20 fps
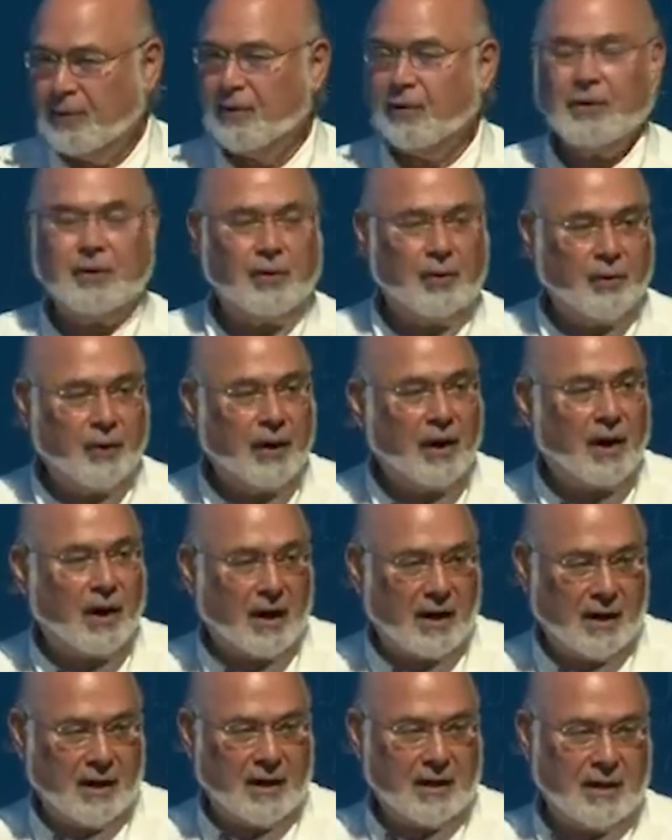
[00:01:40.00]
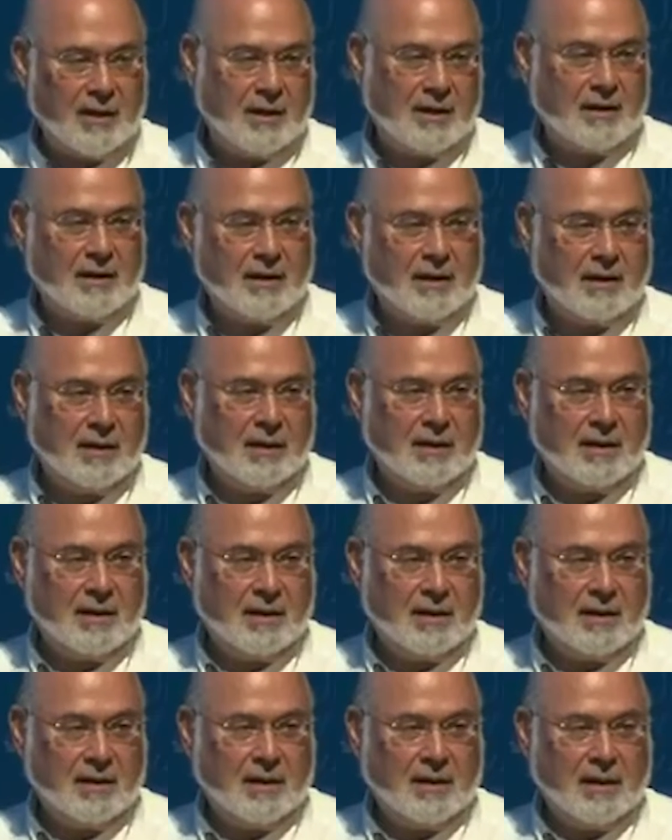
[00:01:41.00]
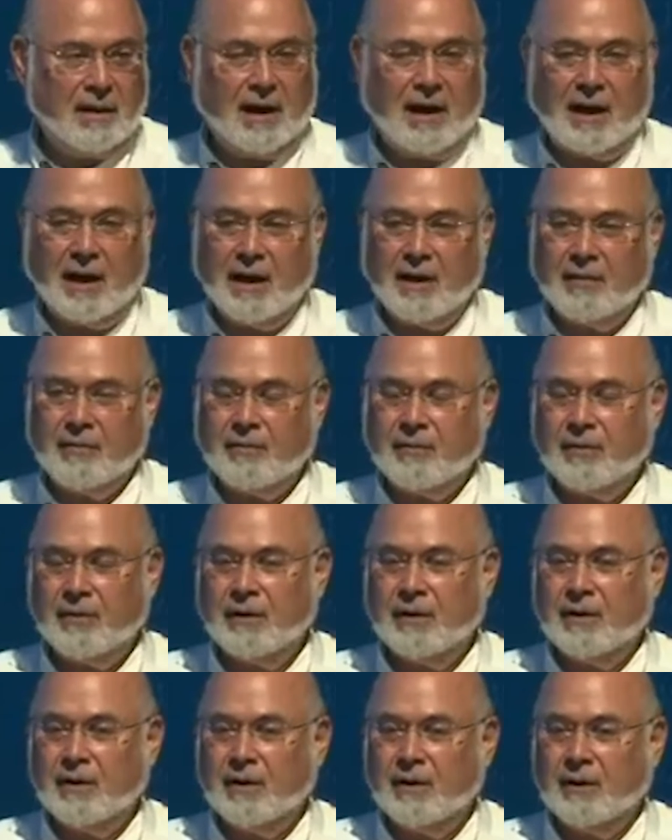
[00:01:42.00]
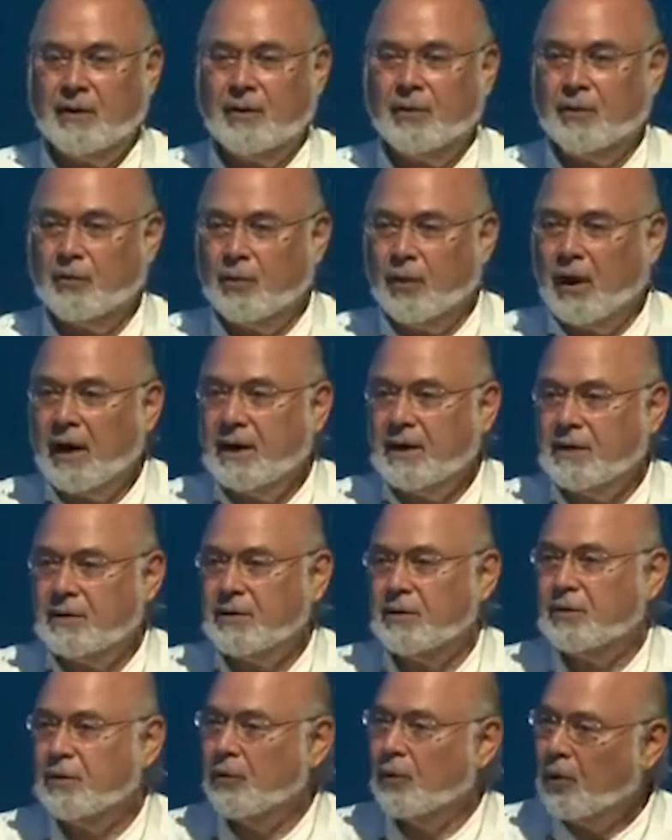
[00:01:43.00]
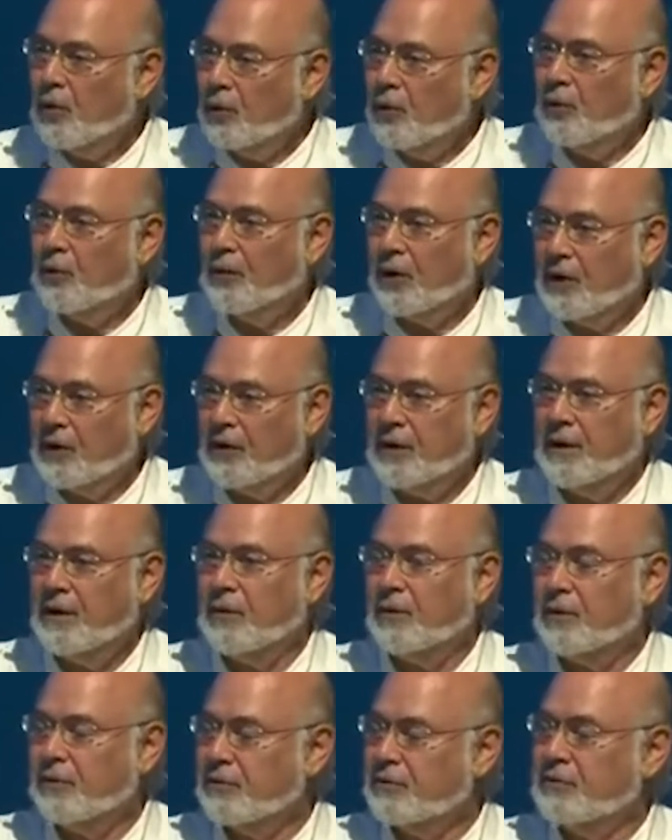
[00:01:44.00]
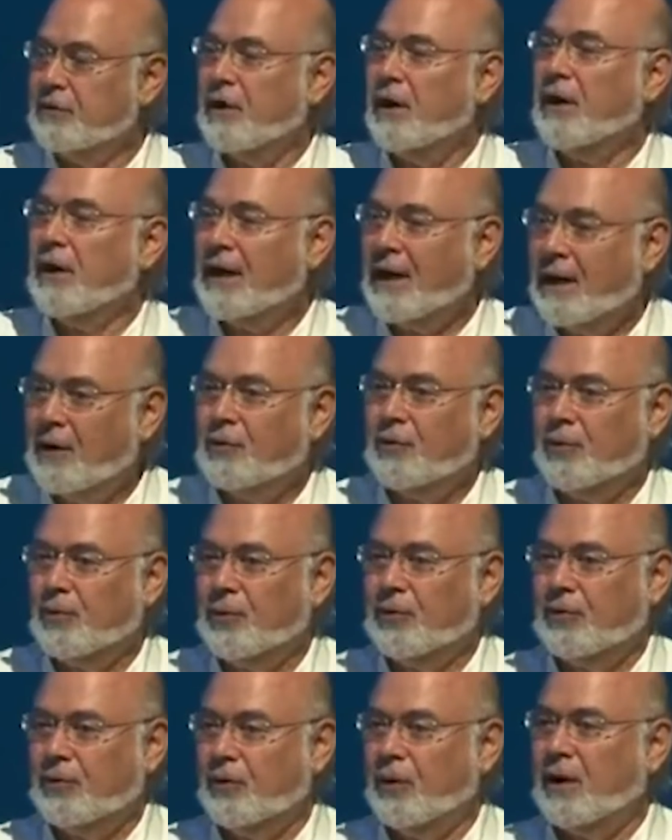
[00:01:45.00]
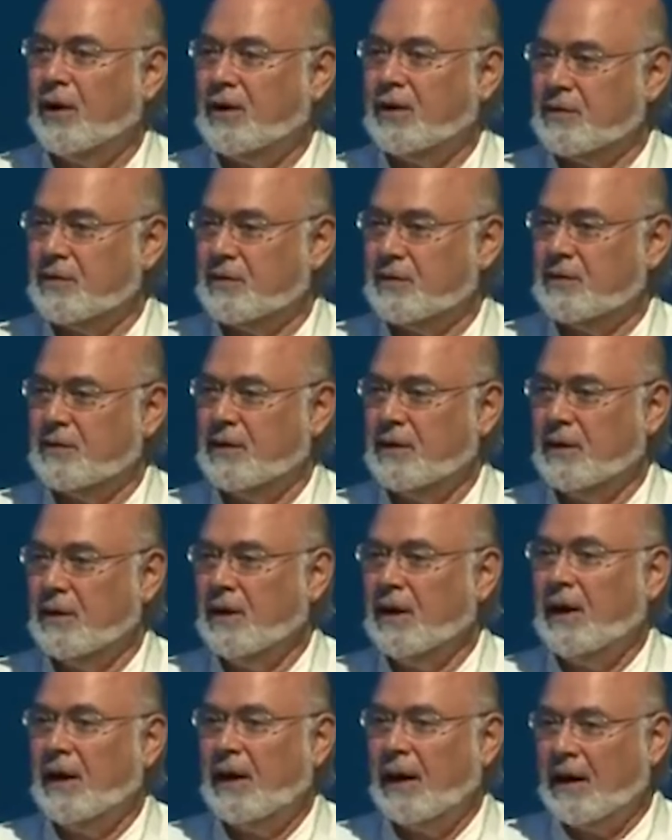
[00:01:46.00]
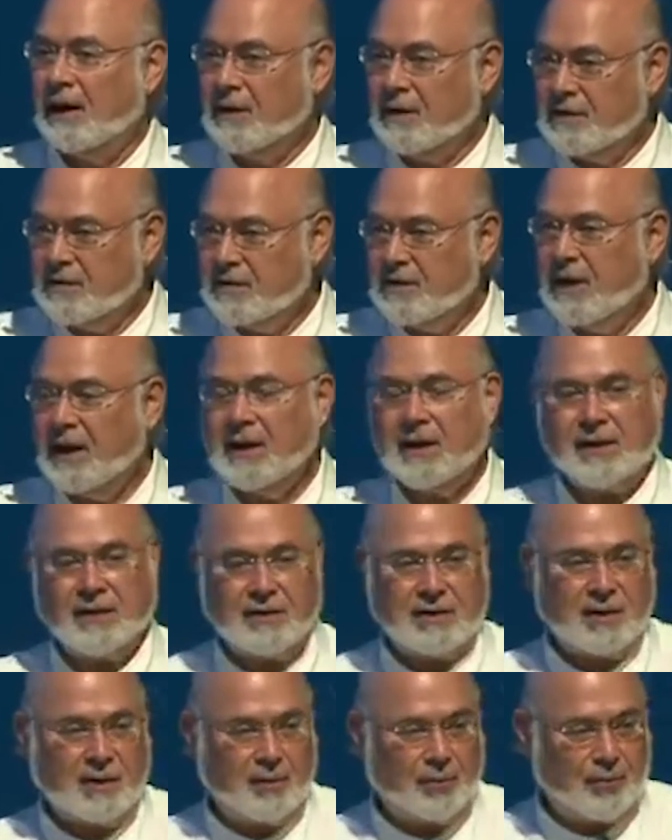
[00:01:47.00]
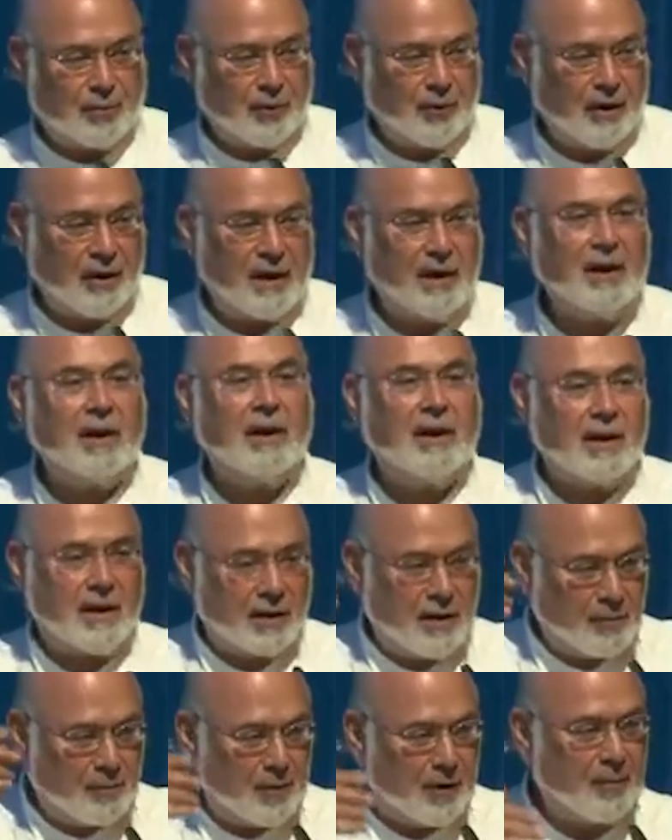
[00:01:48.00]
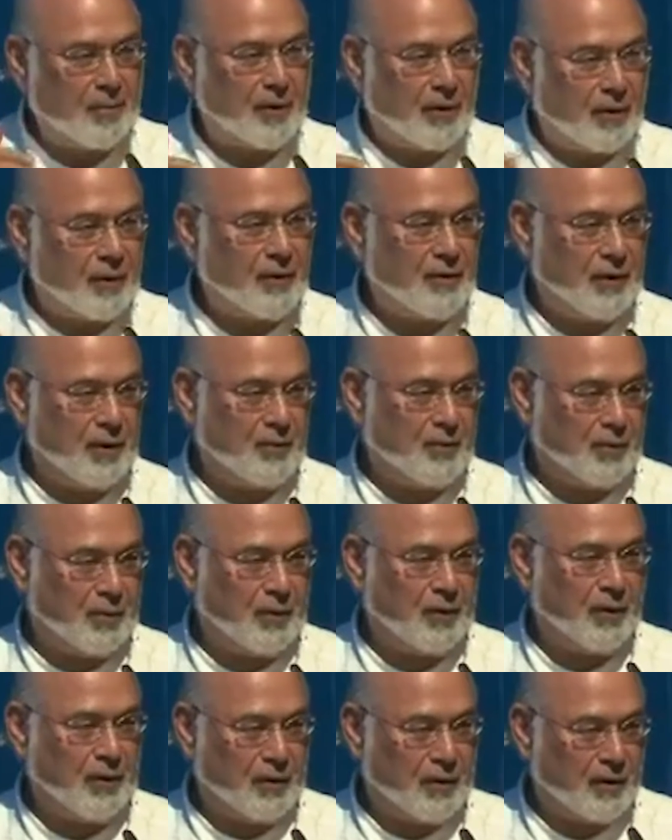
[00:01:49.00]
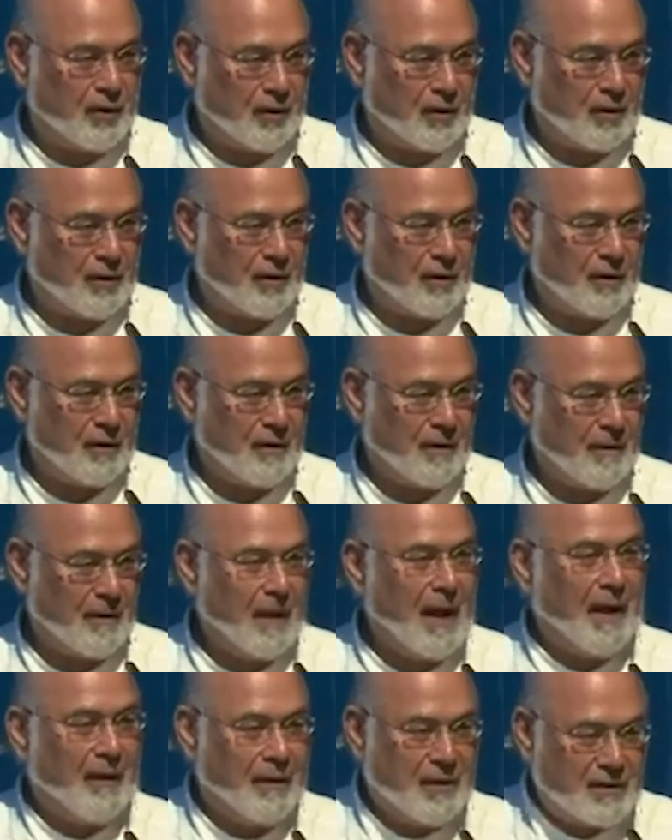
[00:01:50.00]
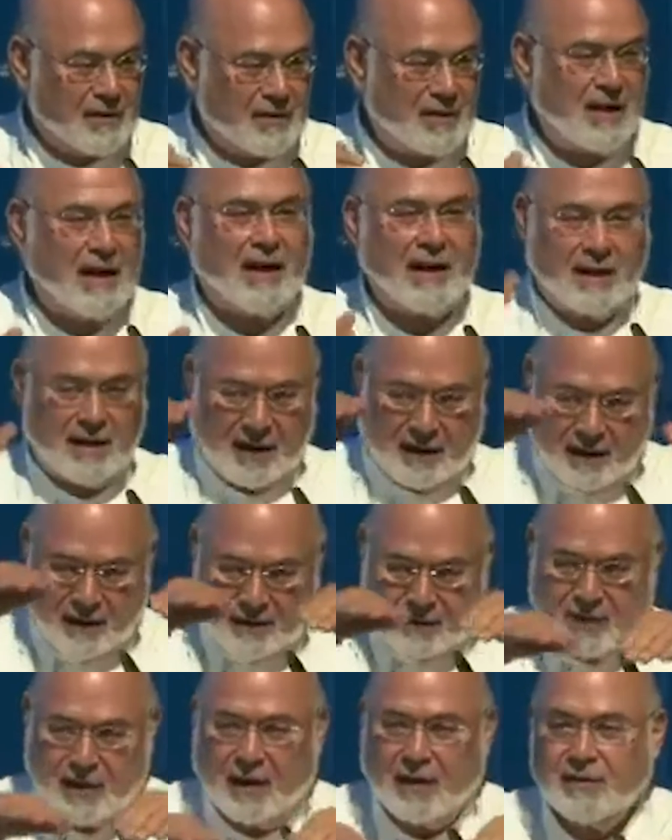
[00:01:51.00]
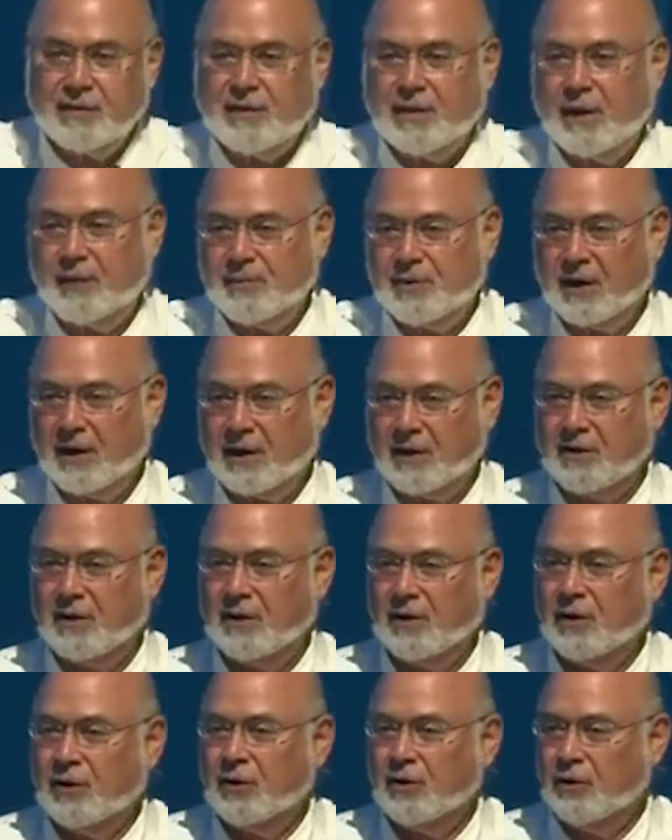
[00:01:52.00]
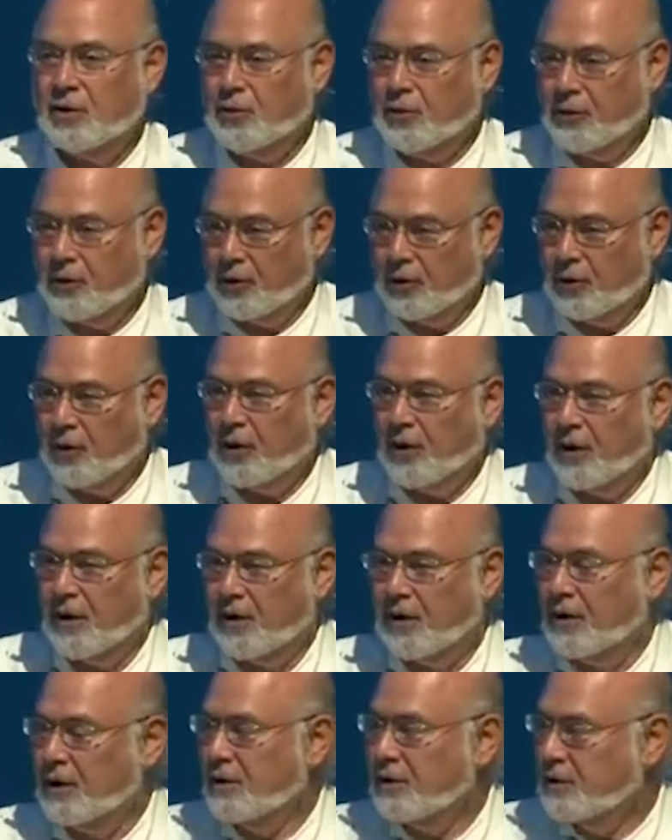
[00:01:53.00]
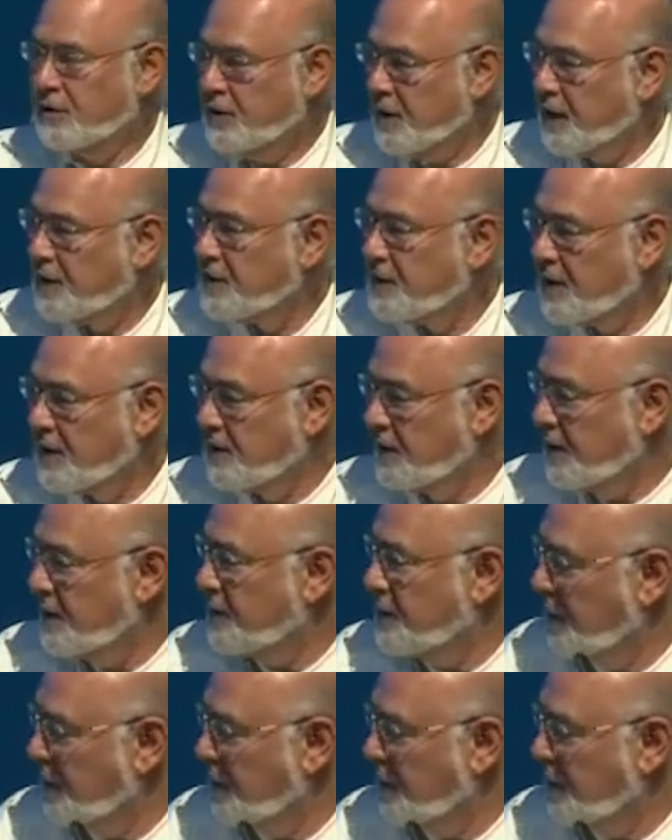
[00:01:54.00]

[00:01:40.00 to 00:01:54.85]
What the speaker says: you and I, have the right to hold our leaders accountable to us. And the state is the employee, the people are the employer. The state is subject to the law, just as each